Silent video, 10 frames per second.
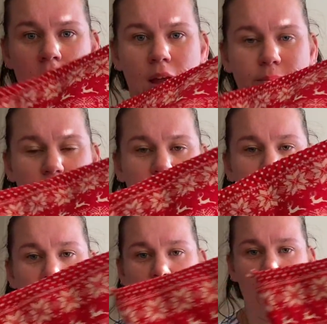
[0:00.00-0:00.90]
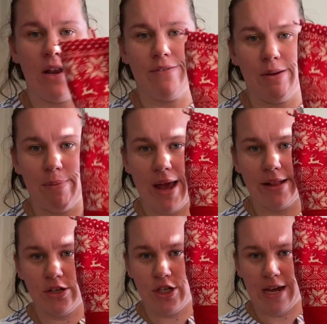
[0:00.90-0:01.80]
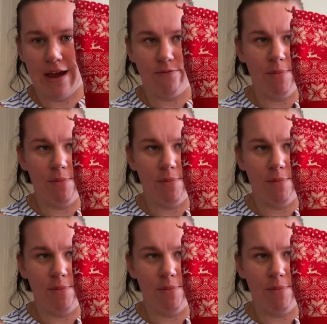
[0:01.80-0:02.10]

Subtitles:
I'm just sharing her lovely bag that she gave